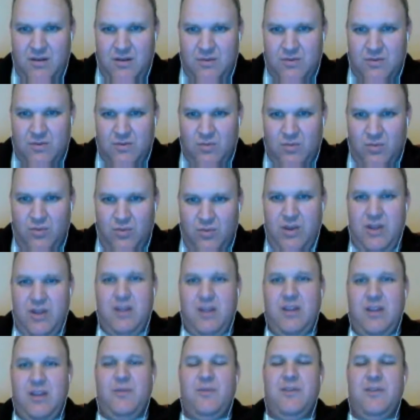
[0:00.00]
is
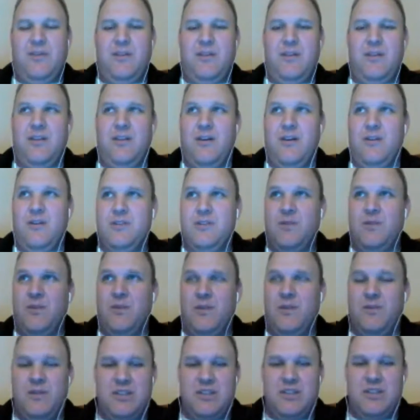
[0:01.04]
really, really low, so we'd
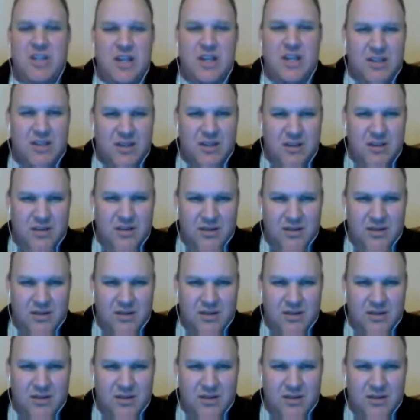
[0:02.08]
reject it.